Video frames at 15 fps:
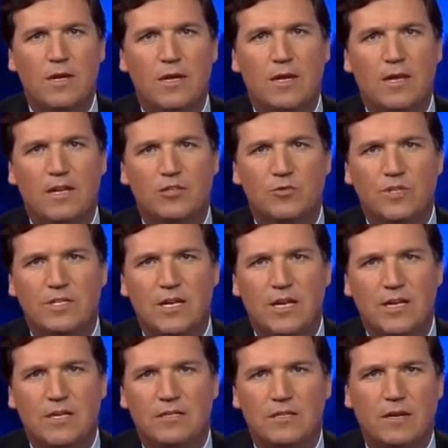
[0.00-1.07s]
And as we
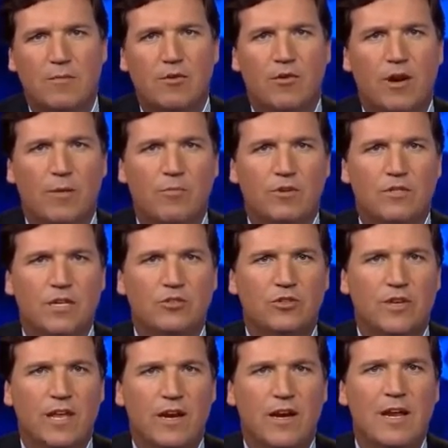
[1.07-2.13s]
said, he's a Democratic
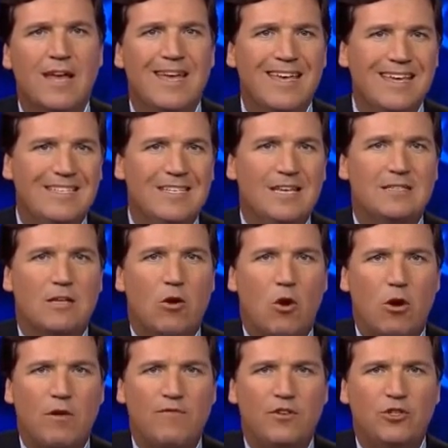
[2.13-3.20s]
presidential candidate. He says that
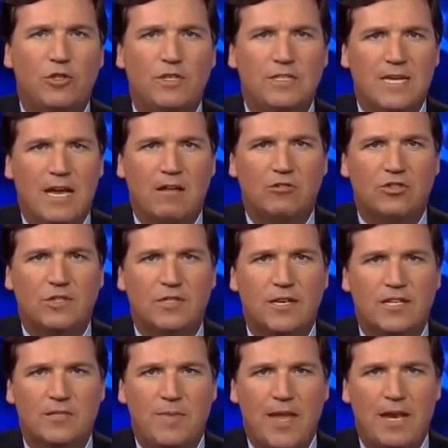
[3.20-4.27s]
artificial intelligence and
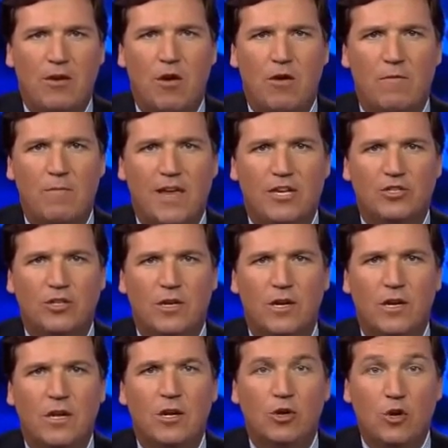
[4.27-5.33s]
expanded automation
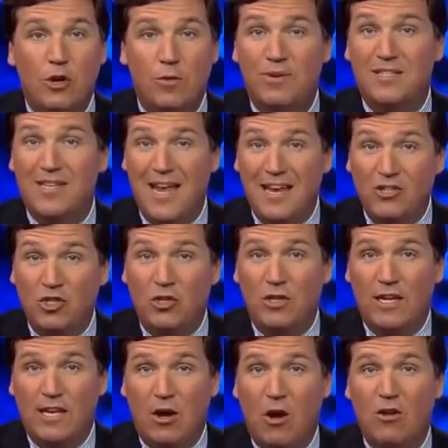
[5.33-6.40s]
could
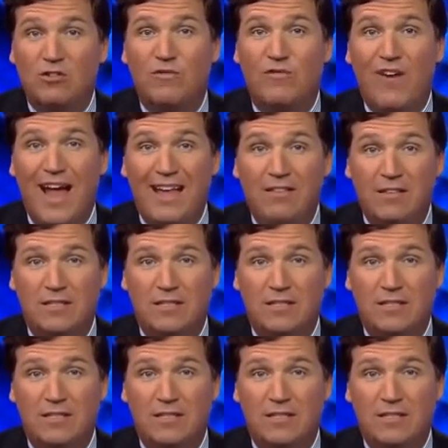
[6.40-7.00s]
potentially cause violence